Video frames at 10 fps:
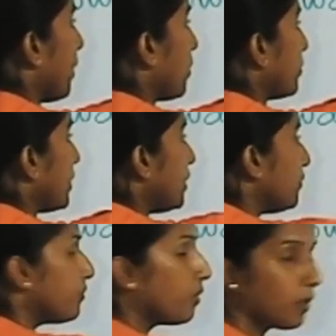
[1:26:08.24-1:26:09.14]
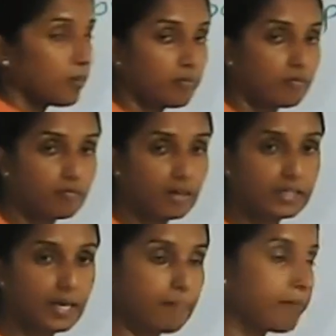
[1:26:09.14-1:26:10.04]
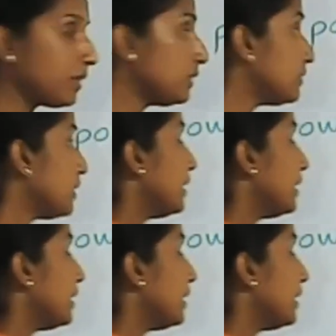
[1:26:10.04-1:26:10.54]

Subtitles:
powder form, what happens?